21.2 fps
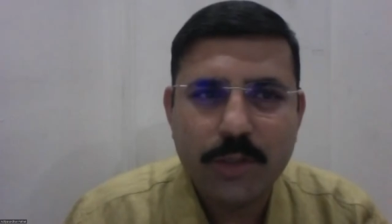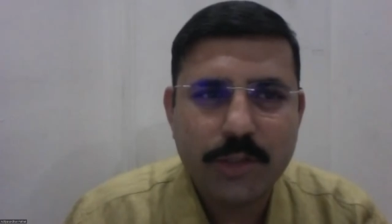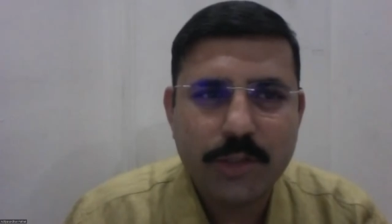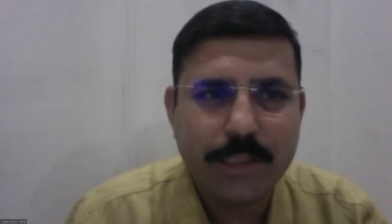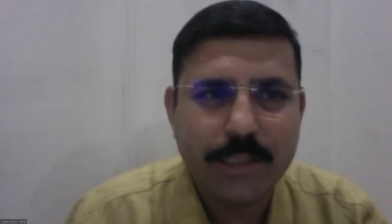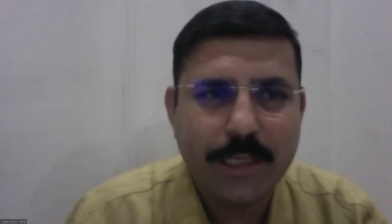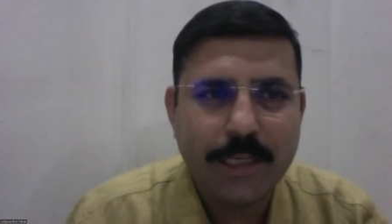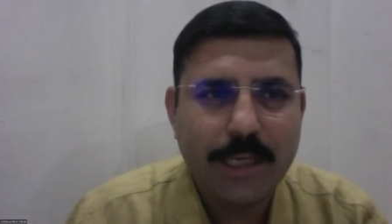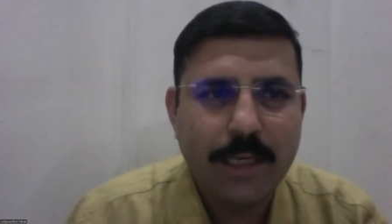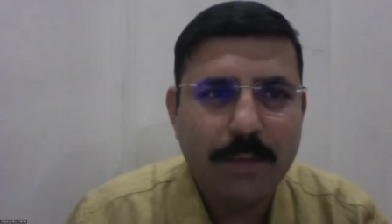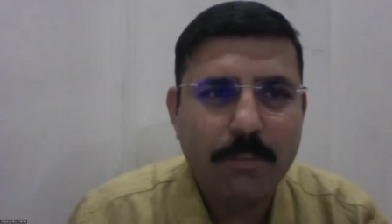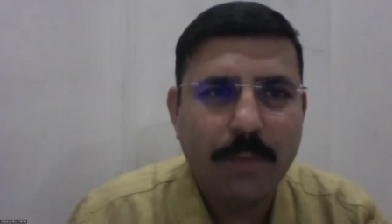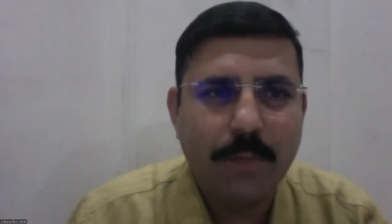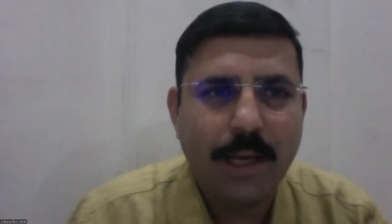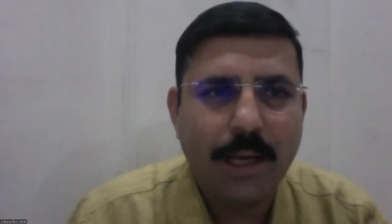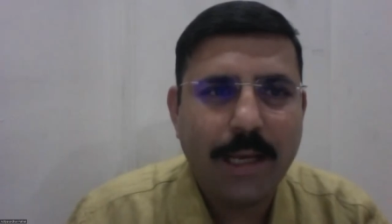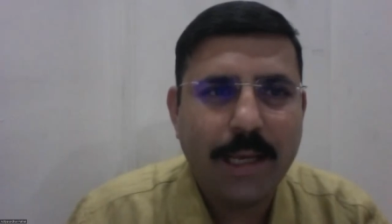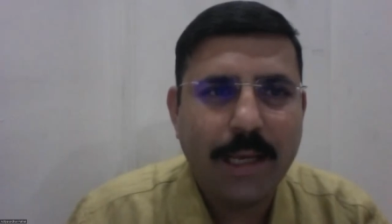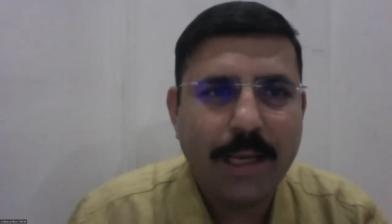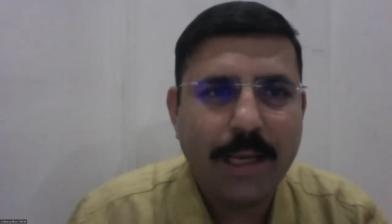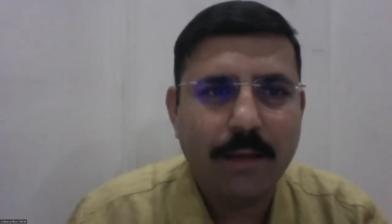see
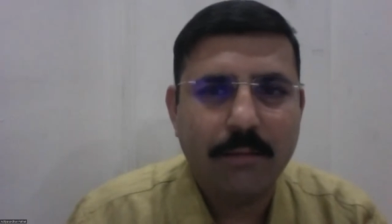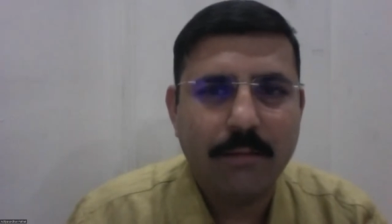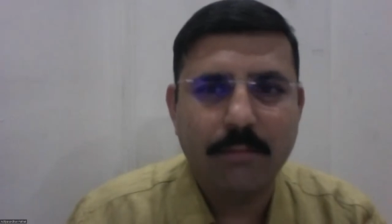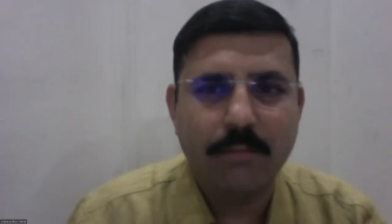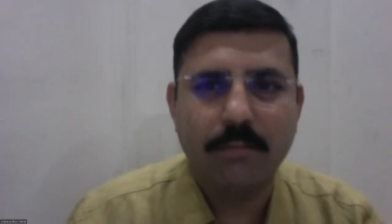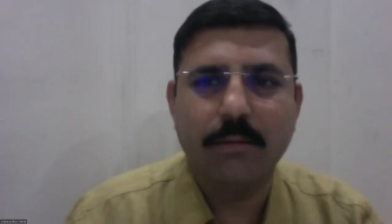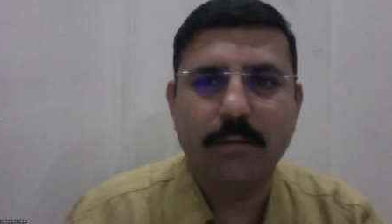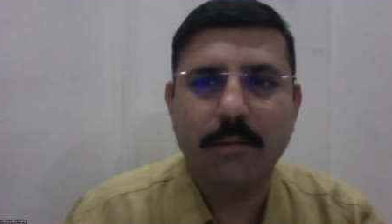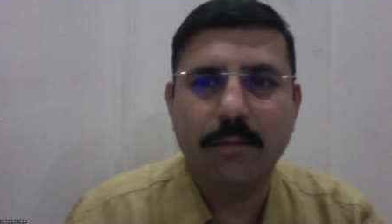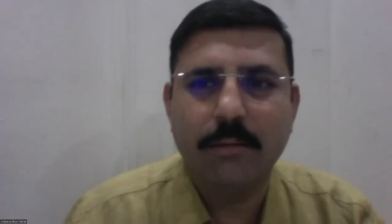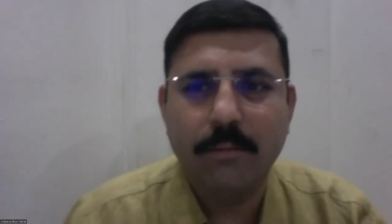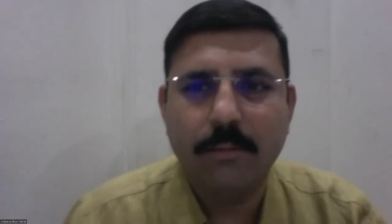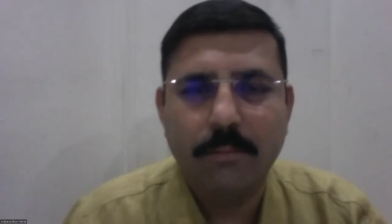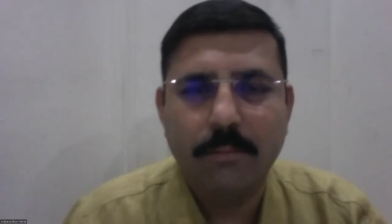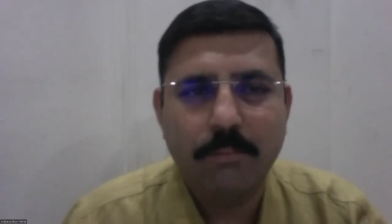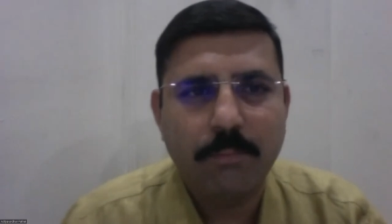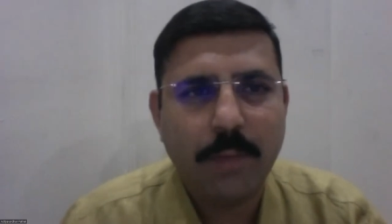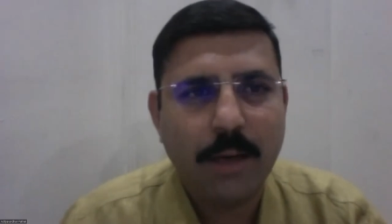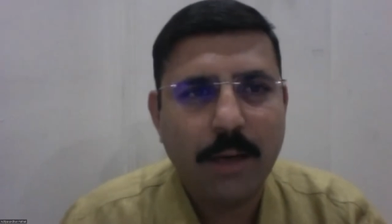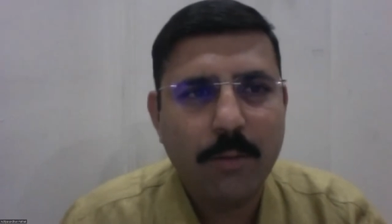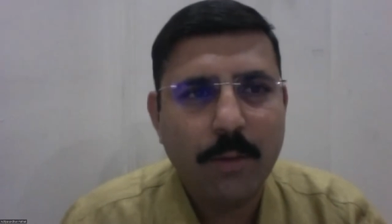my
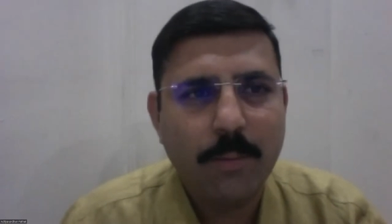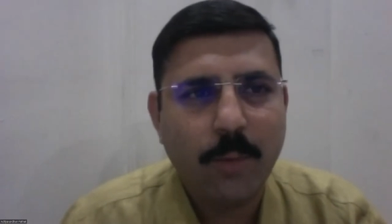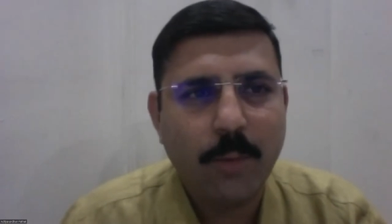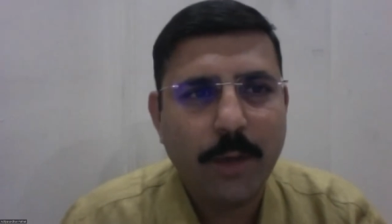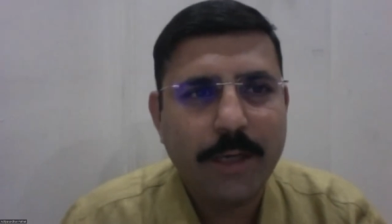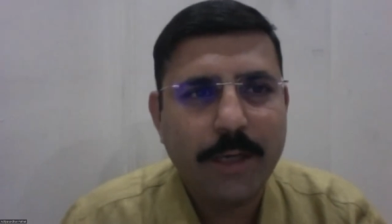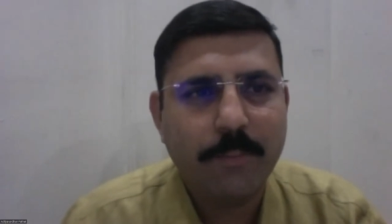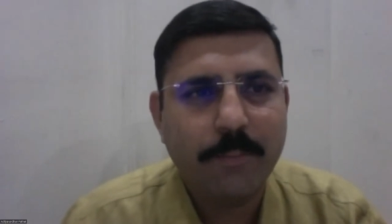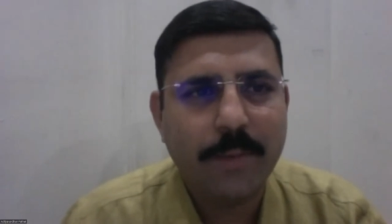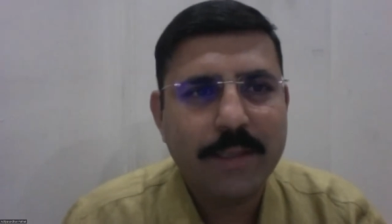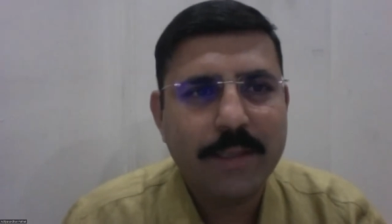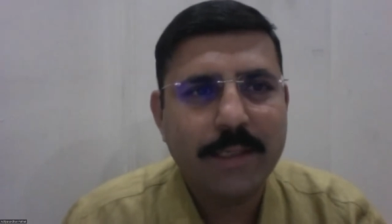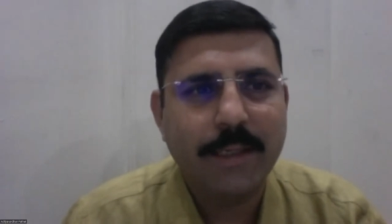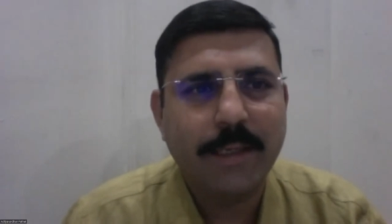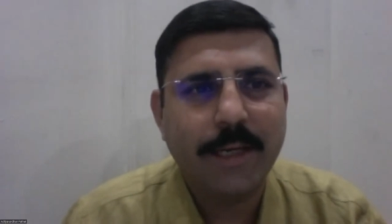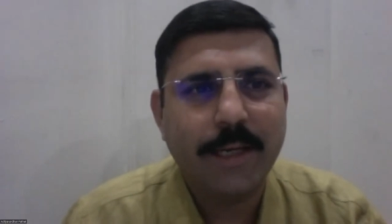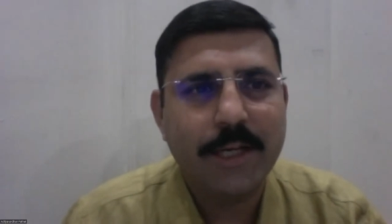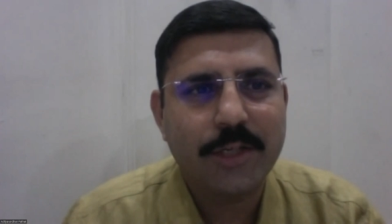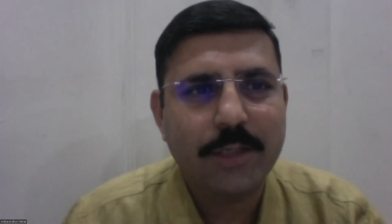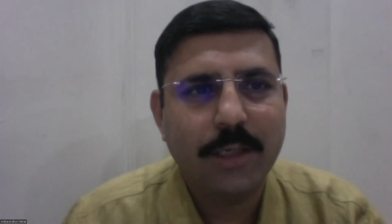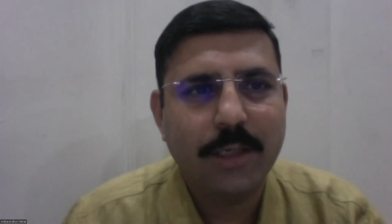PowerPoint
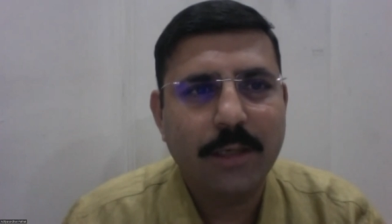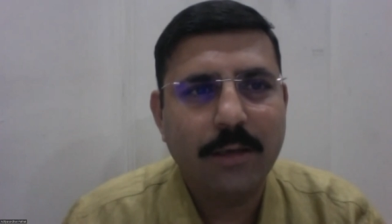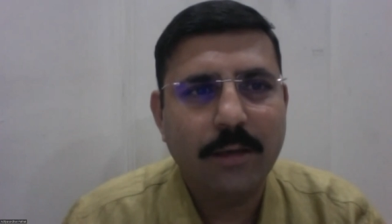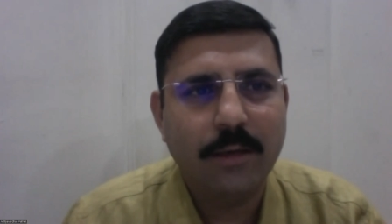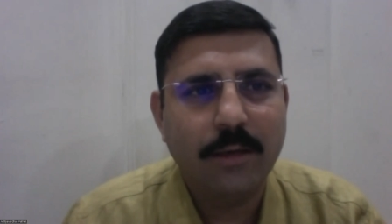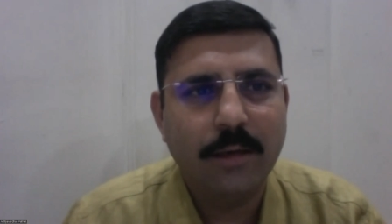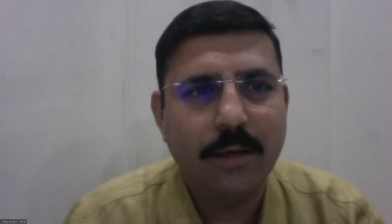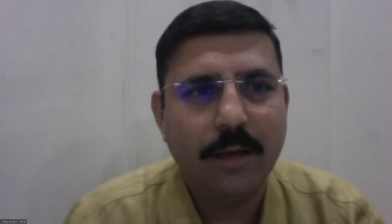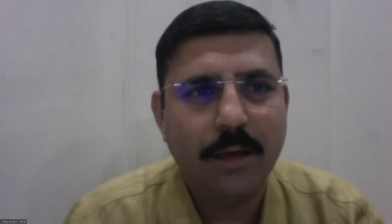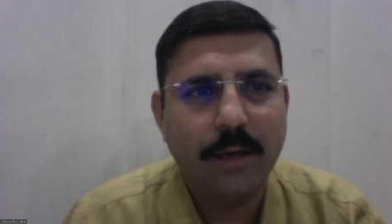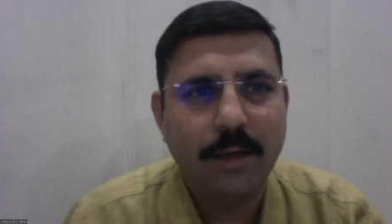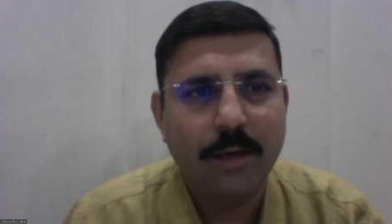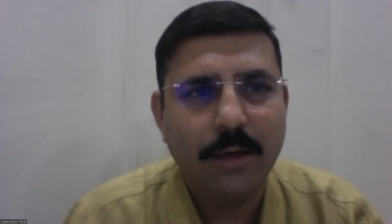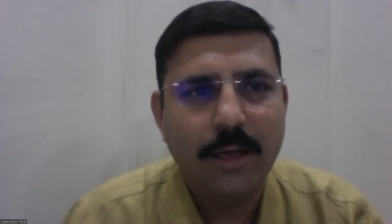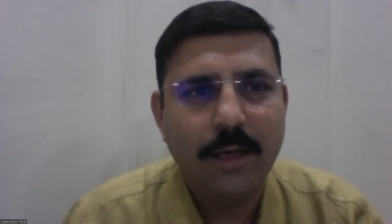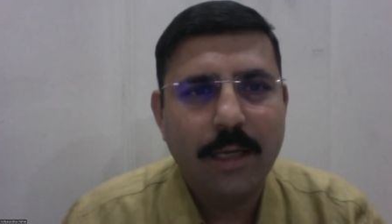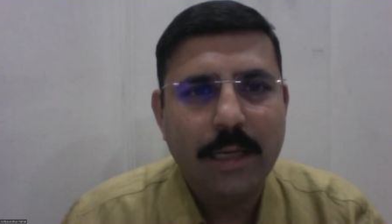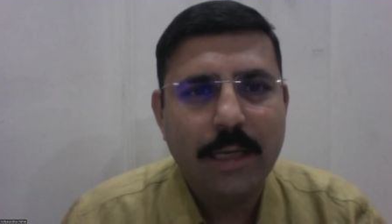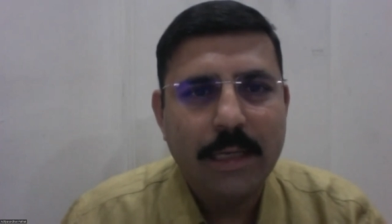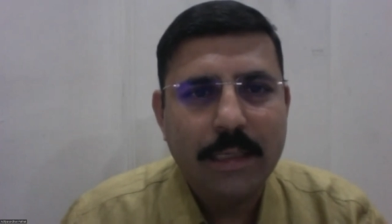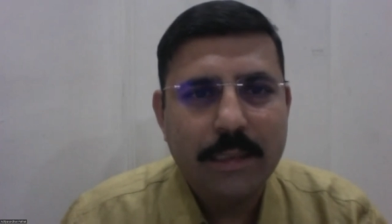presentation uh,
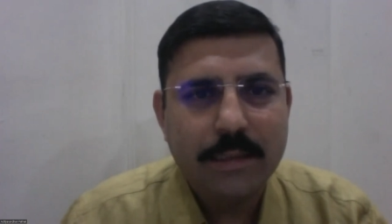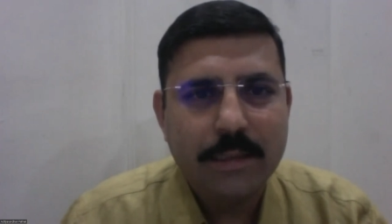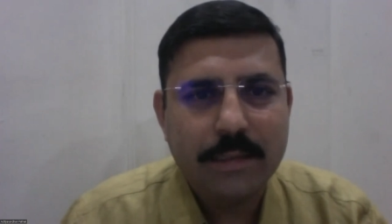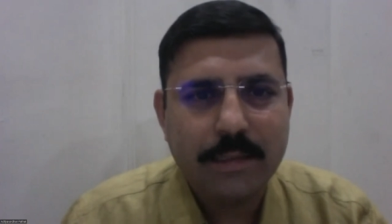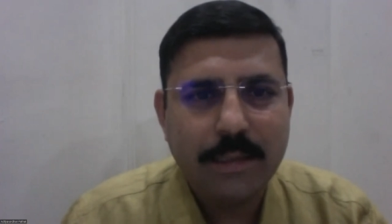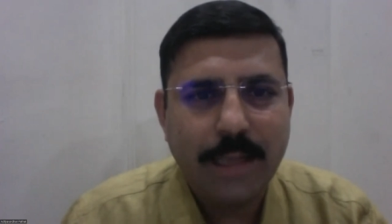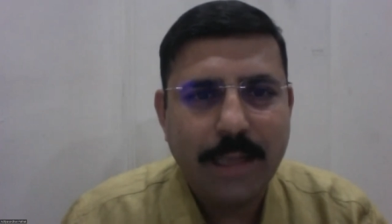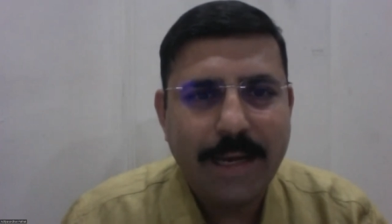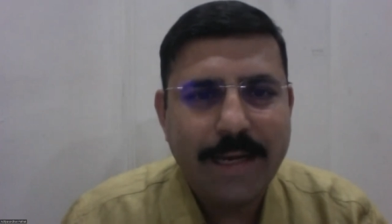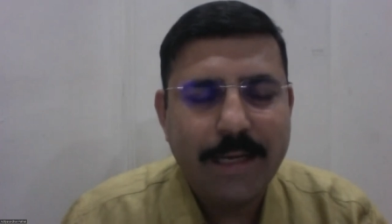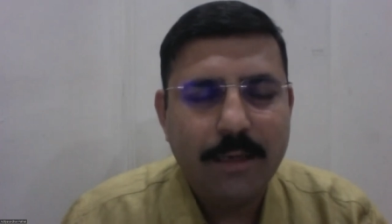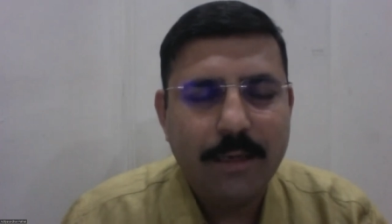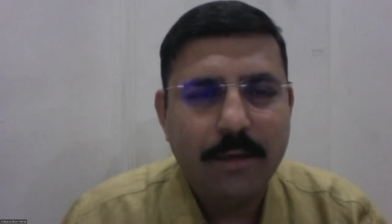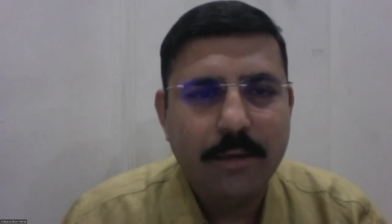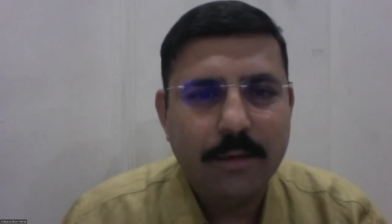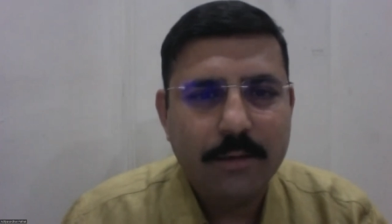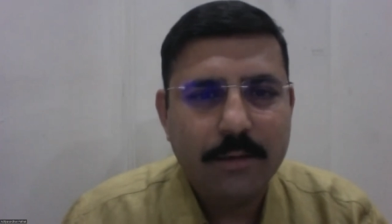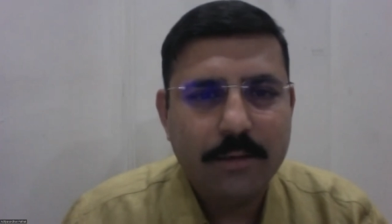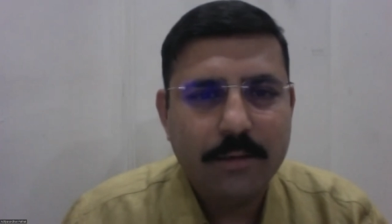slide